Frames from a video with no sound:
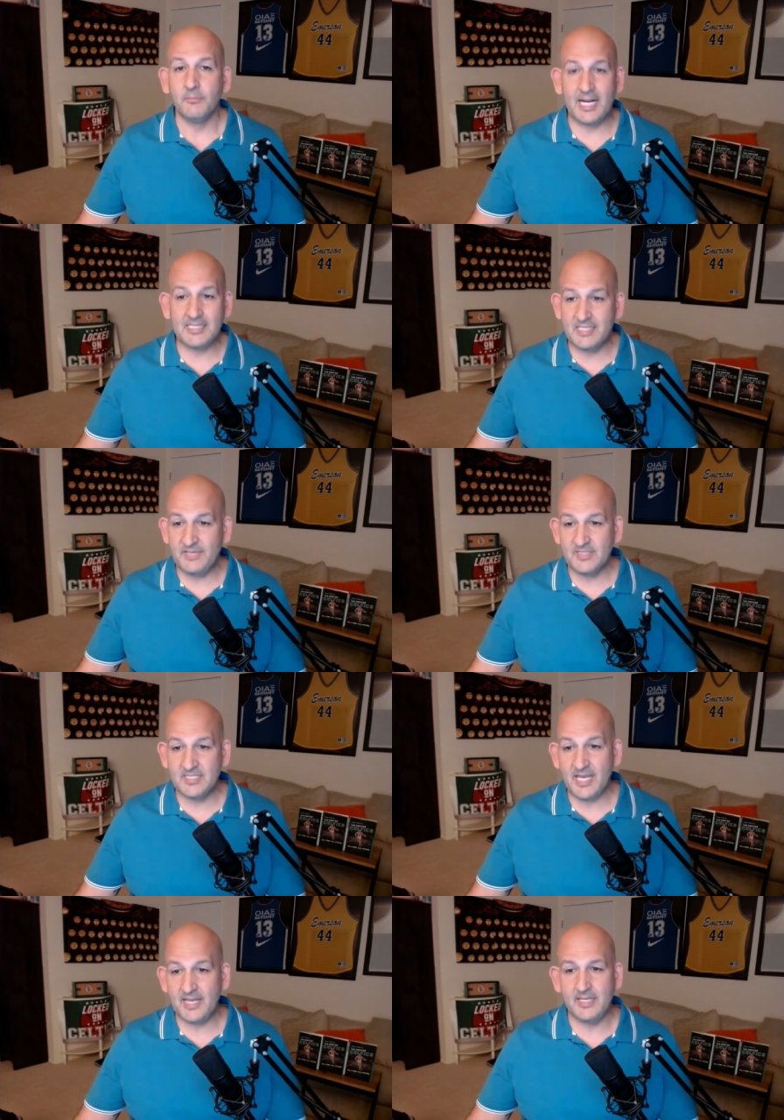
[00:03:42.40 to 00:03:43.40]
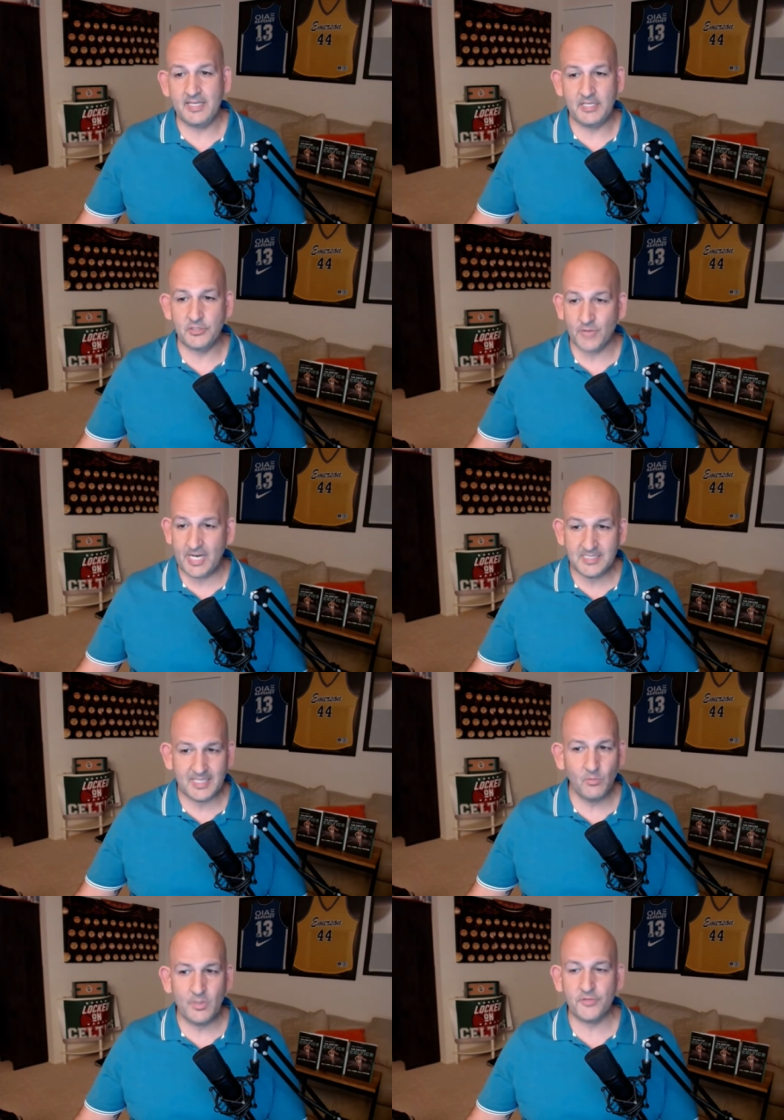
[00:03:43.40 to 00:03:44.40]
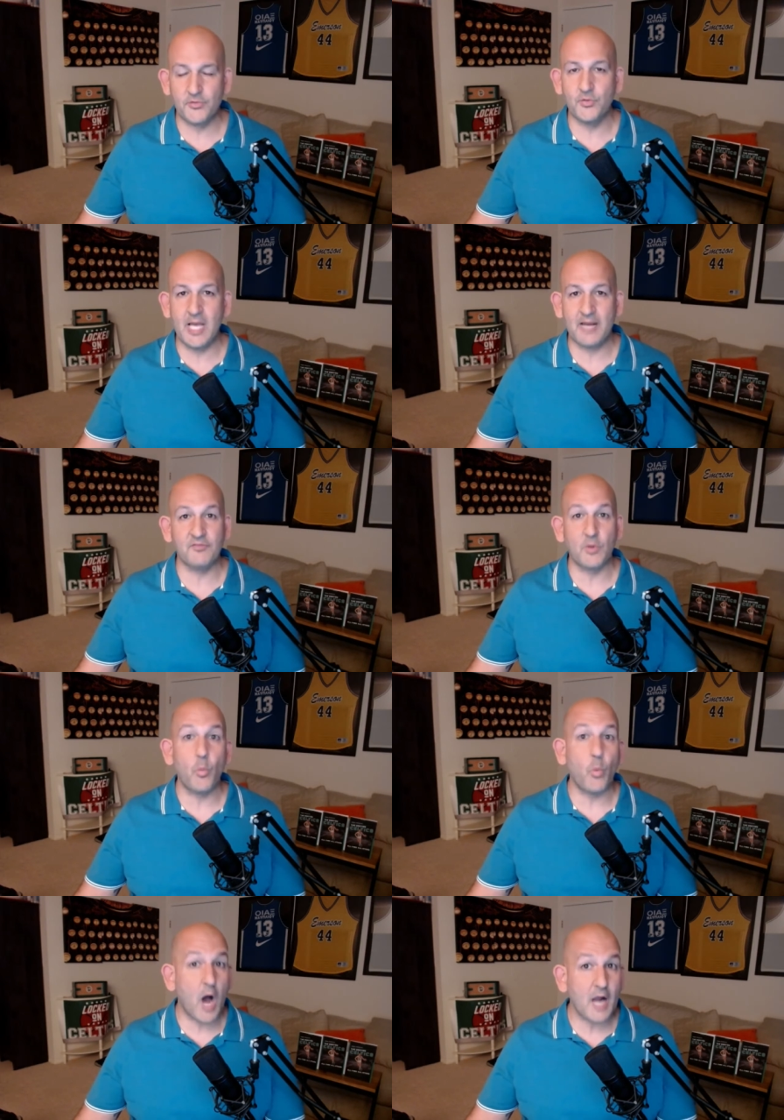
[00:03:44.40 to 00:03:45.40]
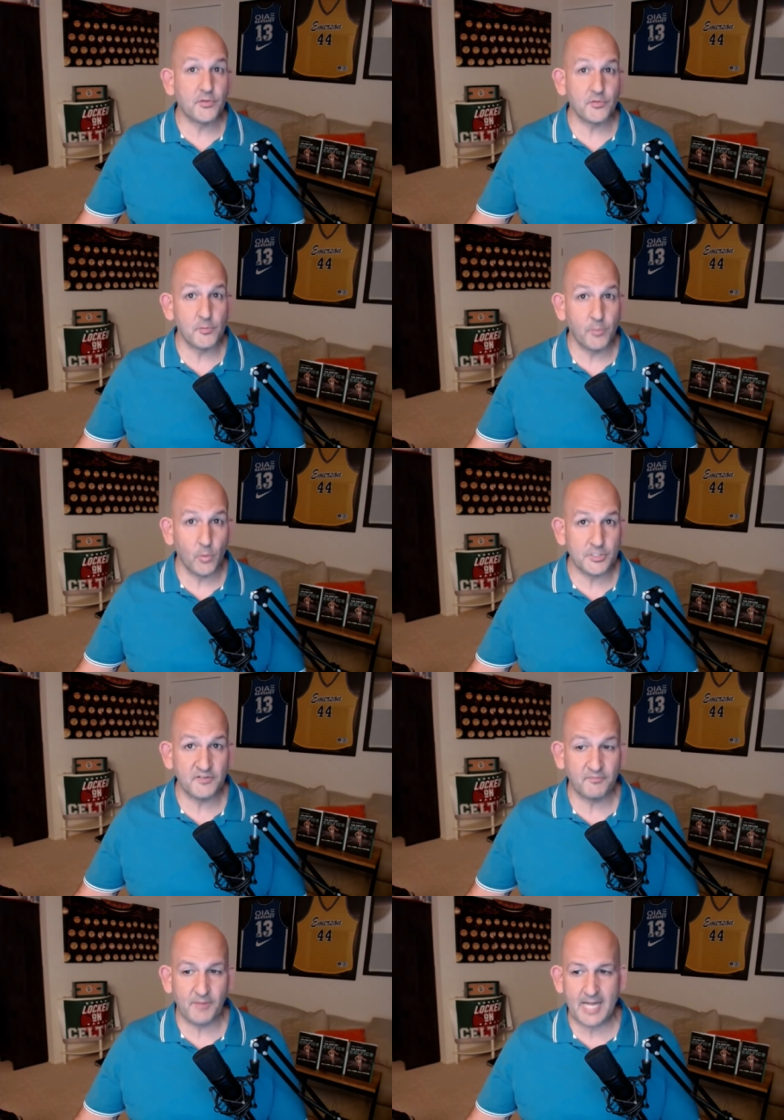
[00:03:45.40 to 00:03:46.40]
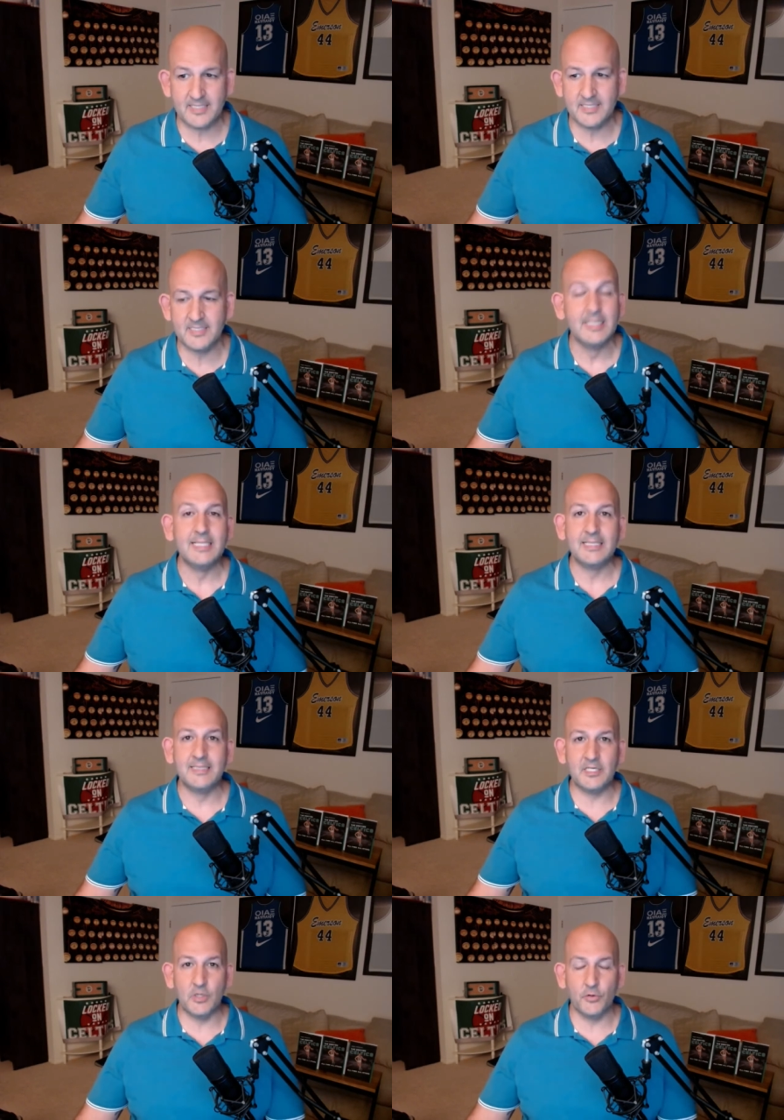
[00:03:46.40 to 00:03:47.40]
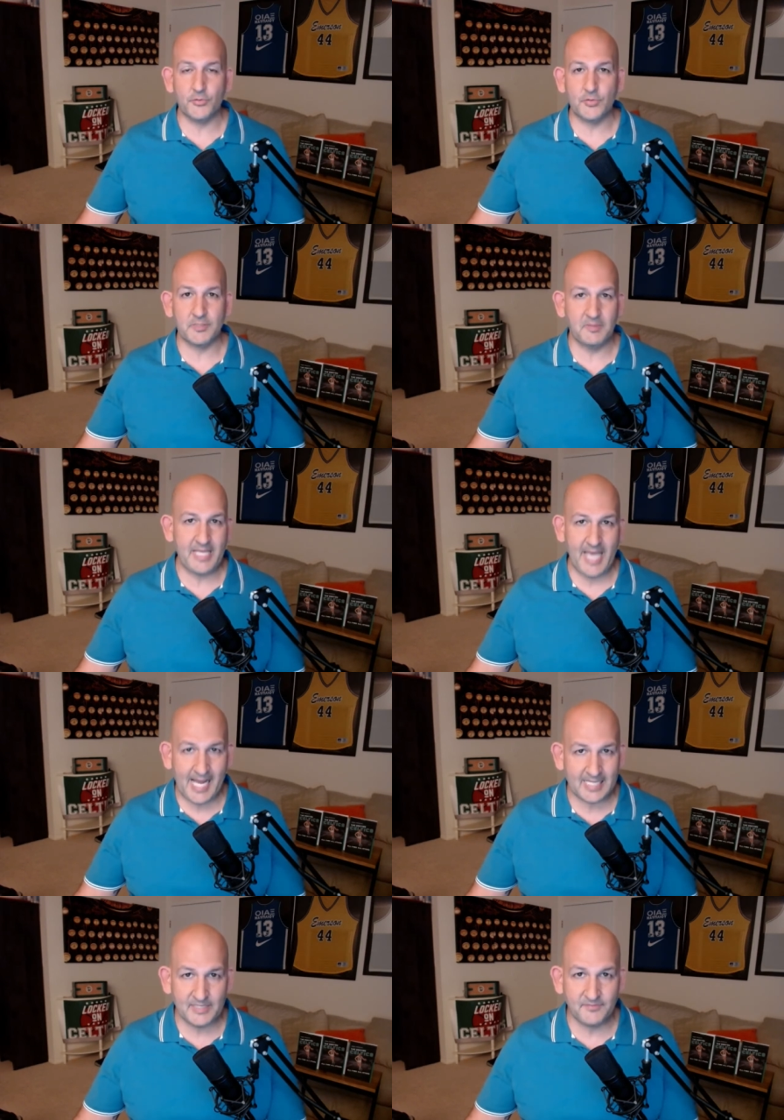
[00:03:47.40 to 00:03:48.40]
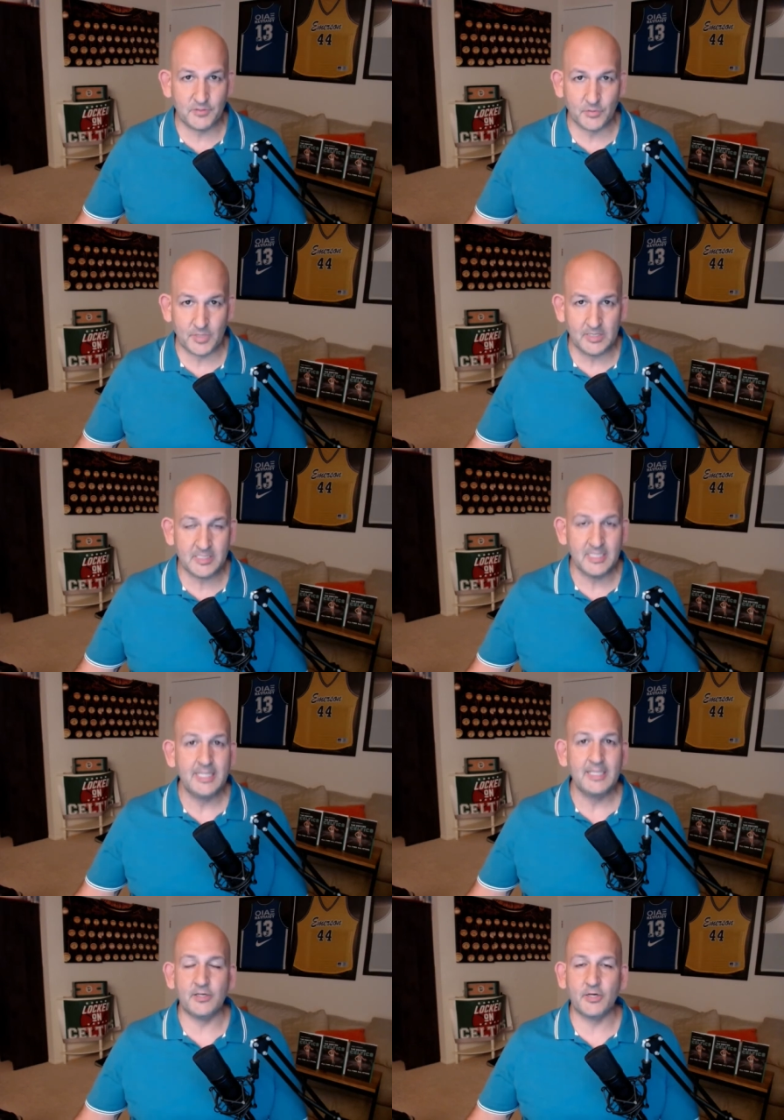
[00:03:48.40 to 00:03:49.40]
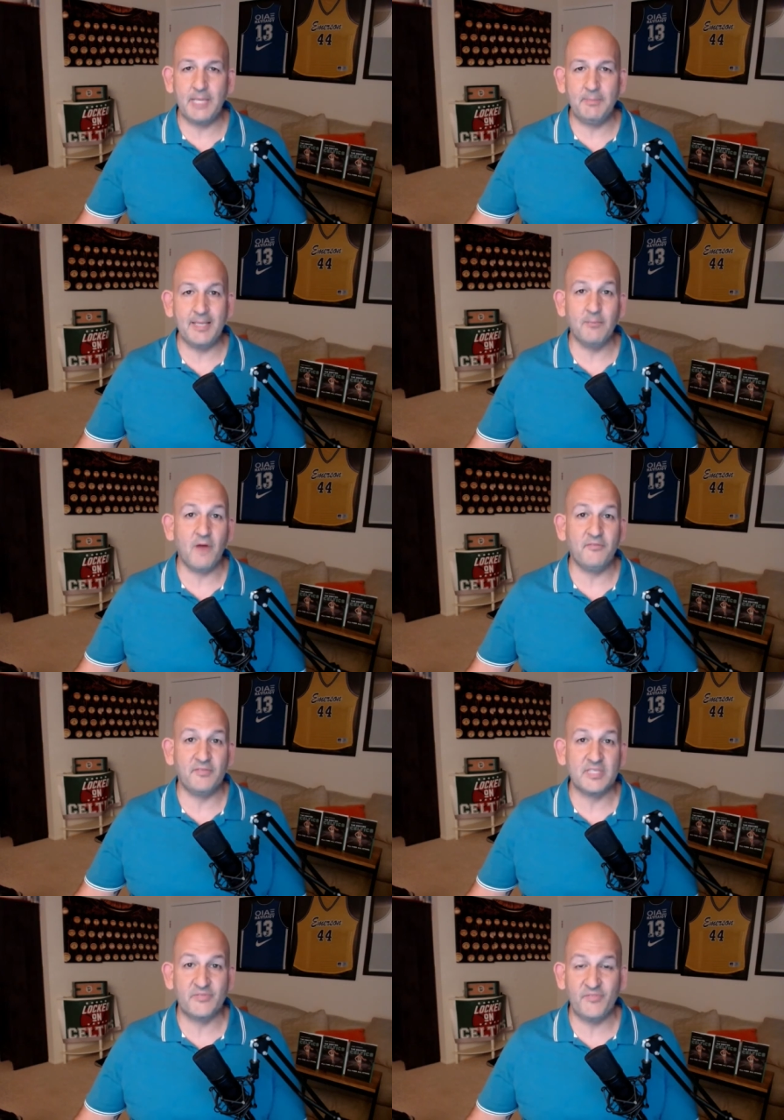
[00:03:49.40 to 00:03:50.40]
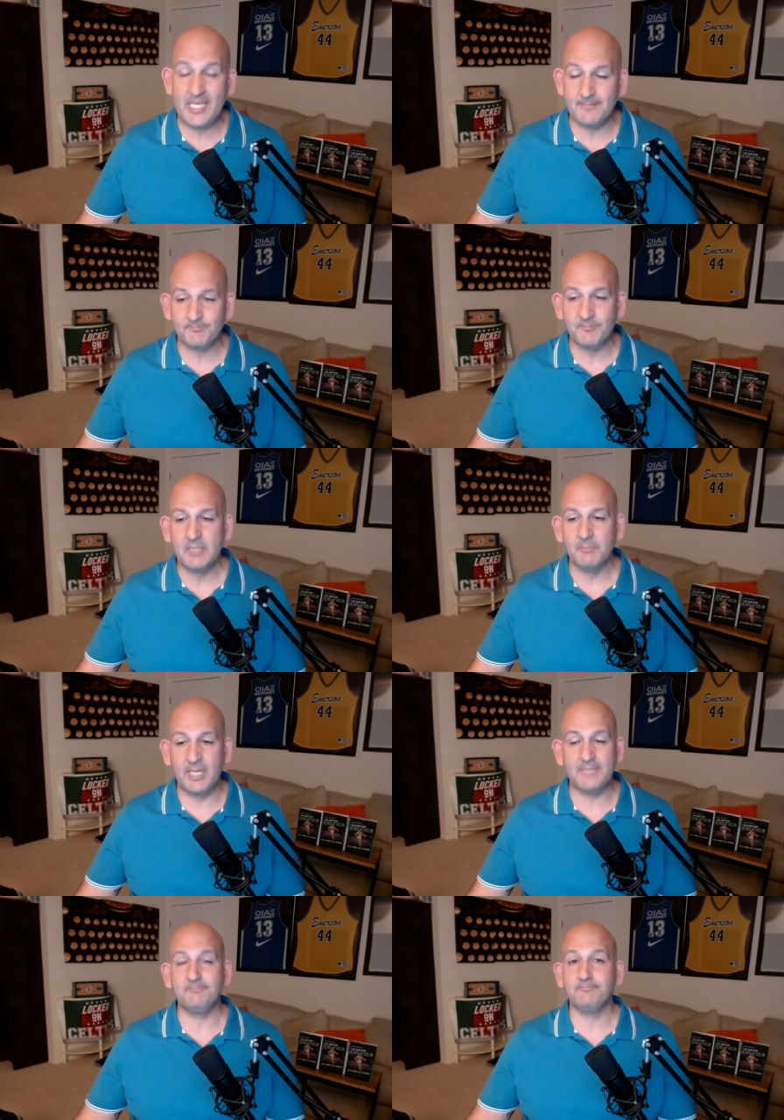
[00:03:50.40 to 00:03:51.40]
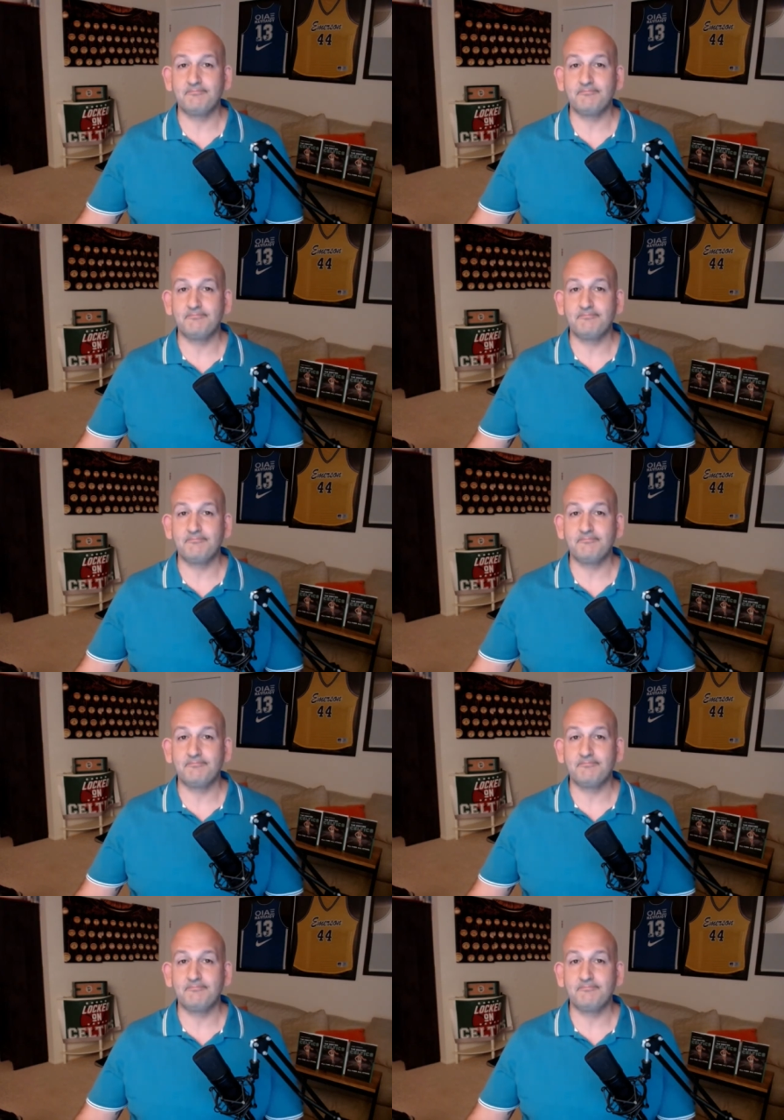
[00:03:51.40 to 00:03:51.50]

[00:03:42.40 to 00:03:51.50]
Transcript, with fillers: Brad Stevens said he dressed and went through kind of the walkthrough portion of practice, didn't go through some of the active drills. They're keeping him off of his feet, but